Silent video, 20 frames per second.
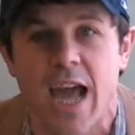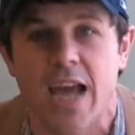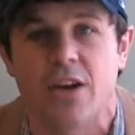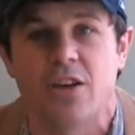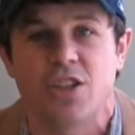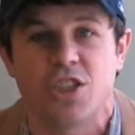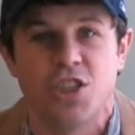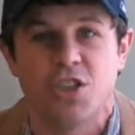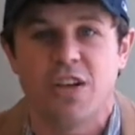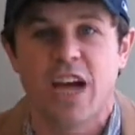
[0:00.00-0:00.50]

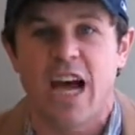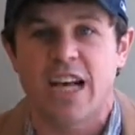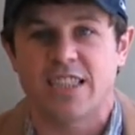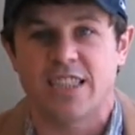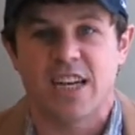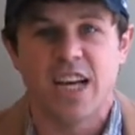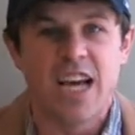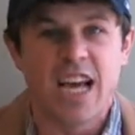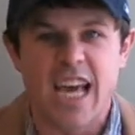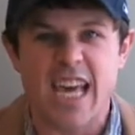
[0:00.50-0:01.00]
haters, and you guys
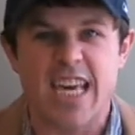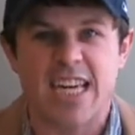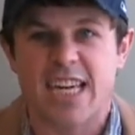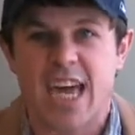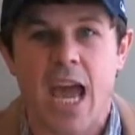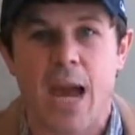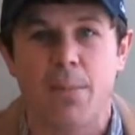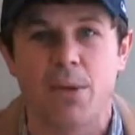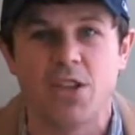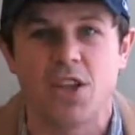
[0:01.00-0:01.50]
can eat
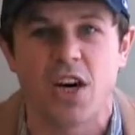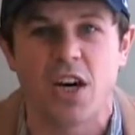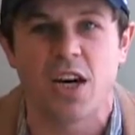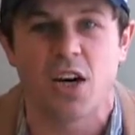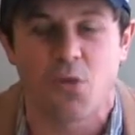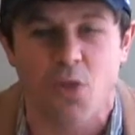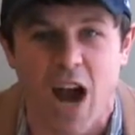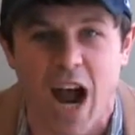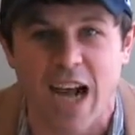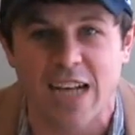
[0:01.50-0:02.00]
camel dung
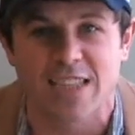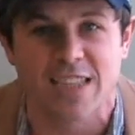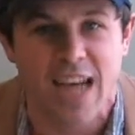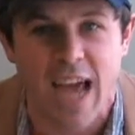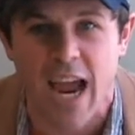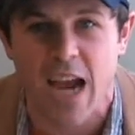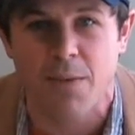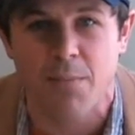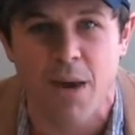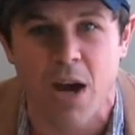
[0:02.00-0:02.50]
and rice and
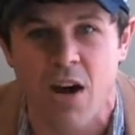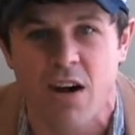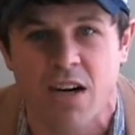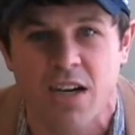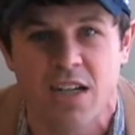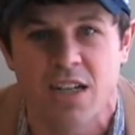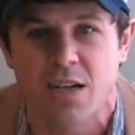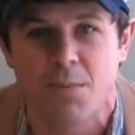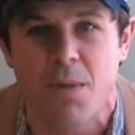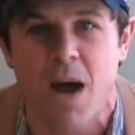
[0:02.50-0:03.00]
hate
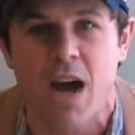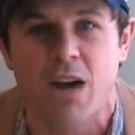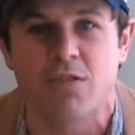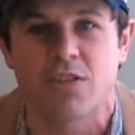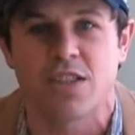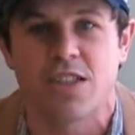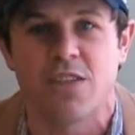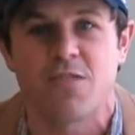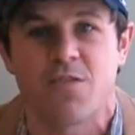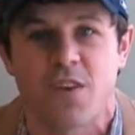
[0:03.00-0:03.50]
America and
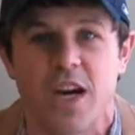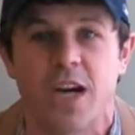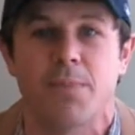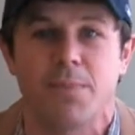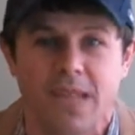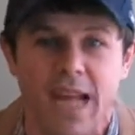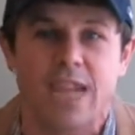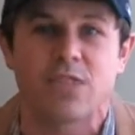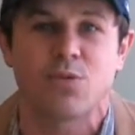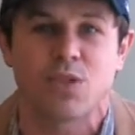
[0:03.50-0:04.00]
democracy and freedom,
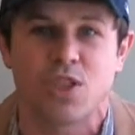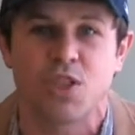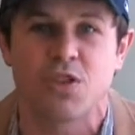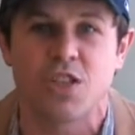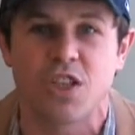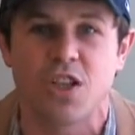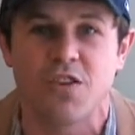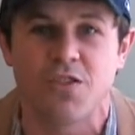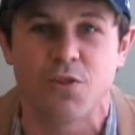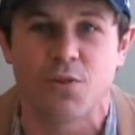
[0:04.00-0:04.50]
and that's what you
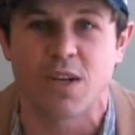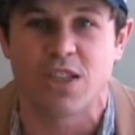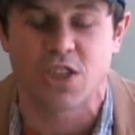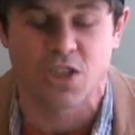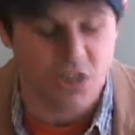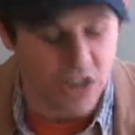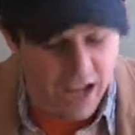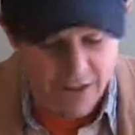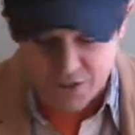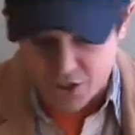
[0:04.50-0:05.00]
can do for the rest of
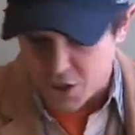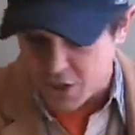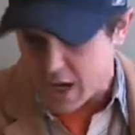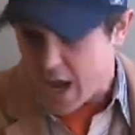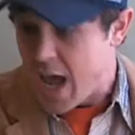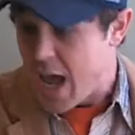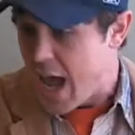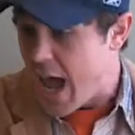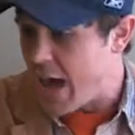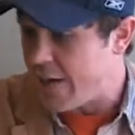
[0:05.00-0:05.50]
your life. And you
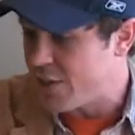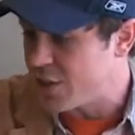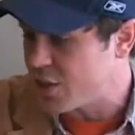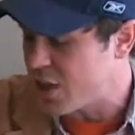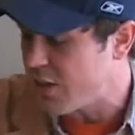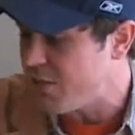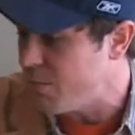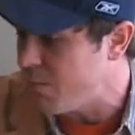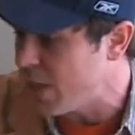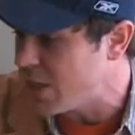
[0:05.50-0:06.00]
can have
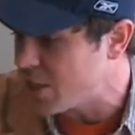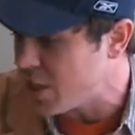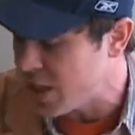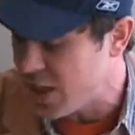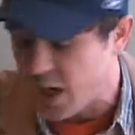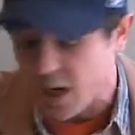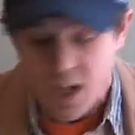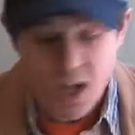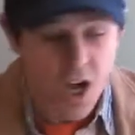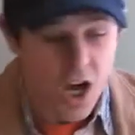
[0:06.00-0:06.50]
yourself a bunch of
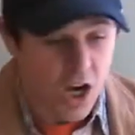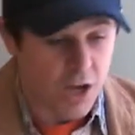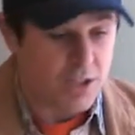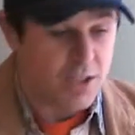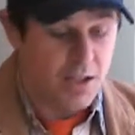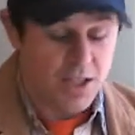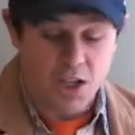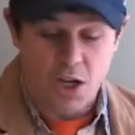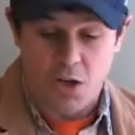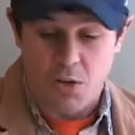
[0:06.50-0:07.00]
little
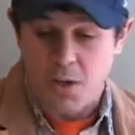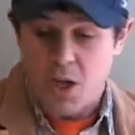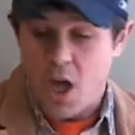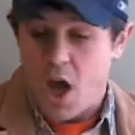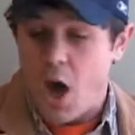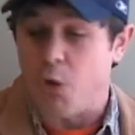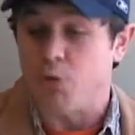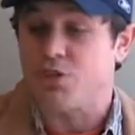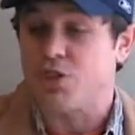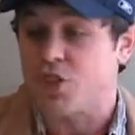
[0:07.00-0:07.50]

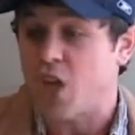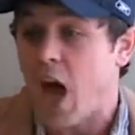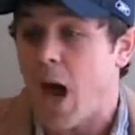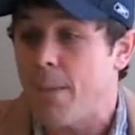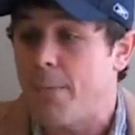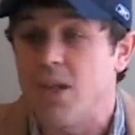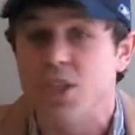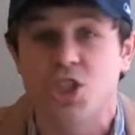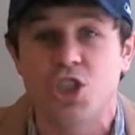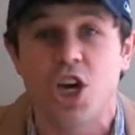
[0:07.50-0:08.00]

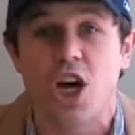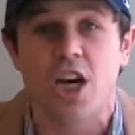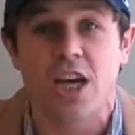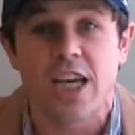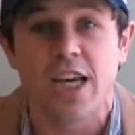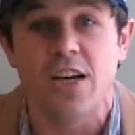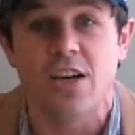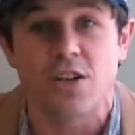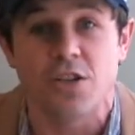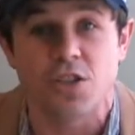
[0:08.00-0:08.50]
Osama
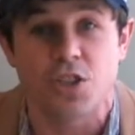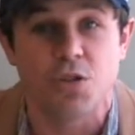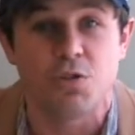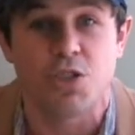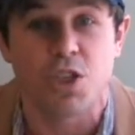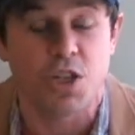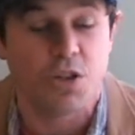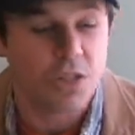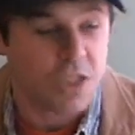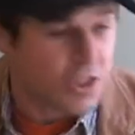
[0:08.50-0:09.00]
Jung-ils, you
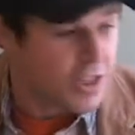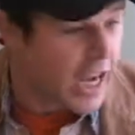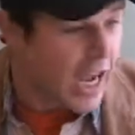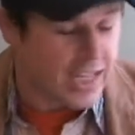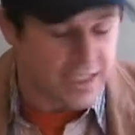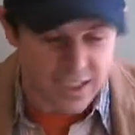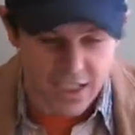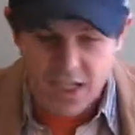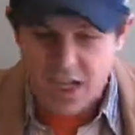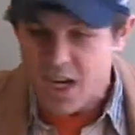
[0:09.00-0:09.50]
two, and you
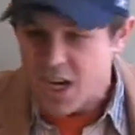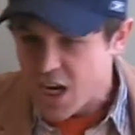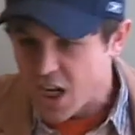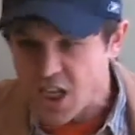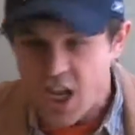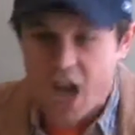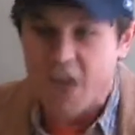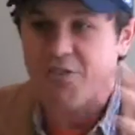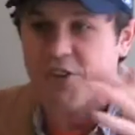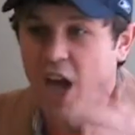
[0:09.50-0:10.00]
guys can
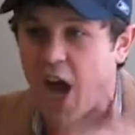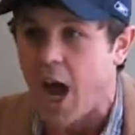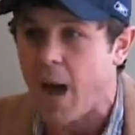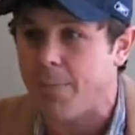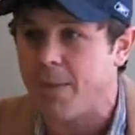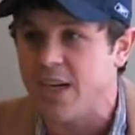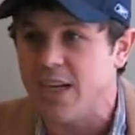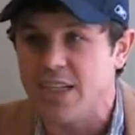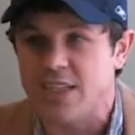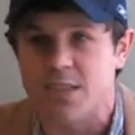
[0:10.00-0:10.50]
love
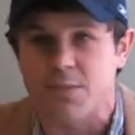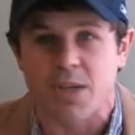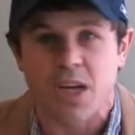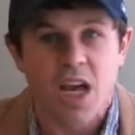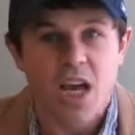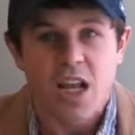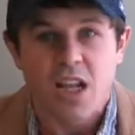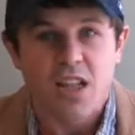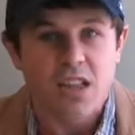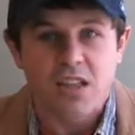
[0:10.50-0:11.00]
communism
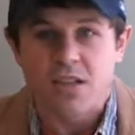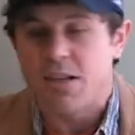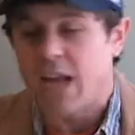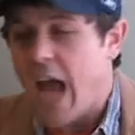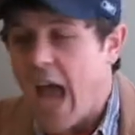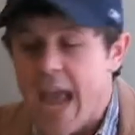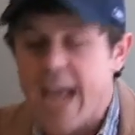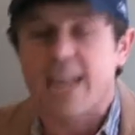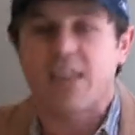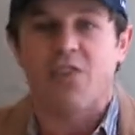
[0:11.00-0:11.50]
and
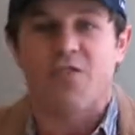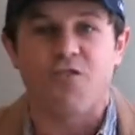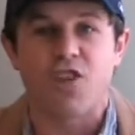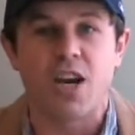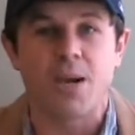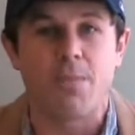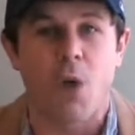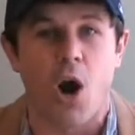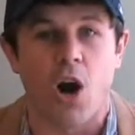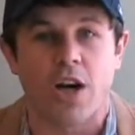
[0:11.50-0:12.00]
hate the
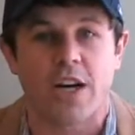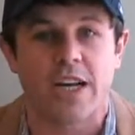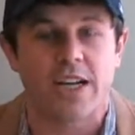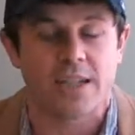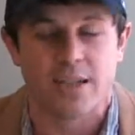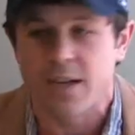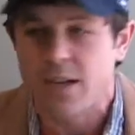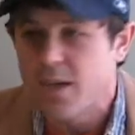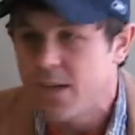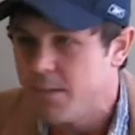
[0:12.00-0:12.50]
free market
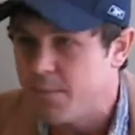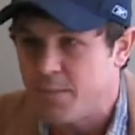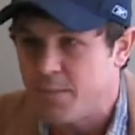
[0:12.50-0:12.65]
and